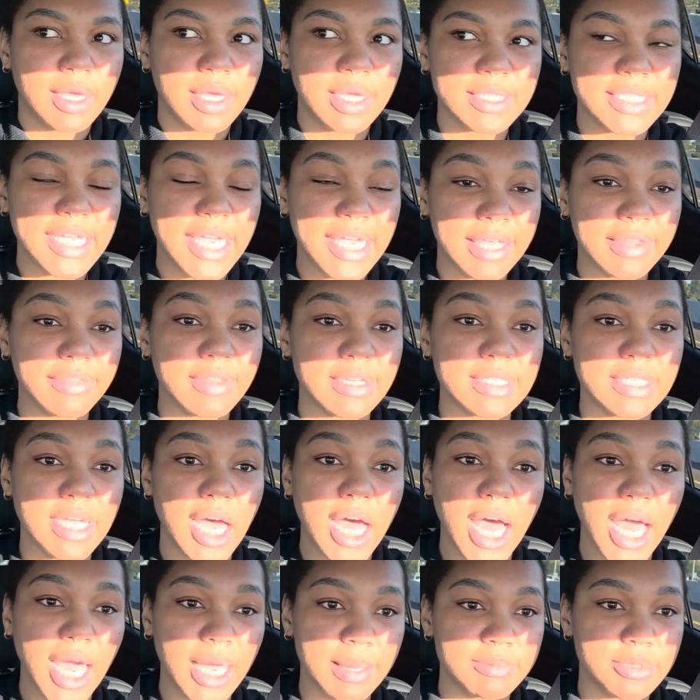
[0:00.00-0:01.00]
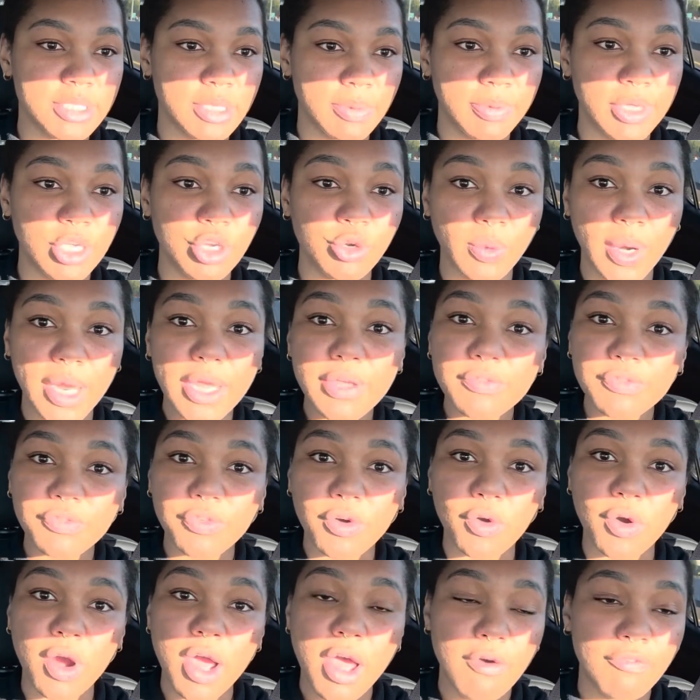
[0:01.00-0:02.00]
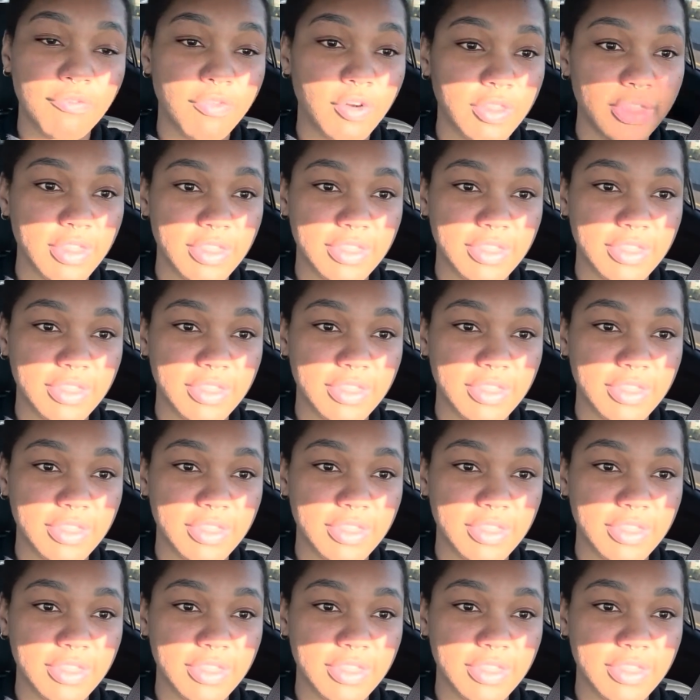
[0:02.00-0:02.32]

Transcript: taking the time to be grateful for the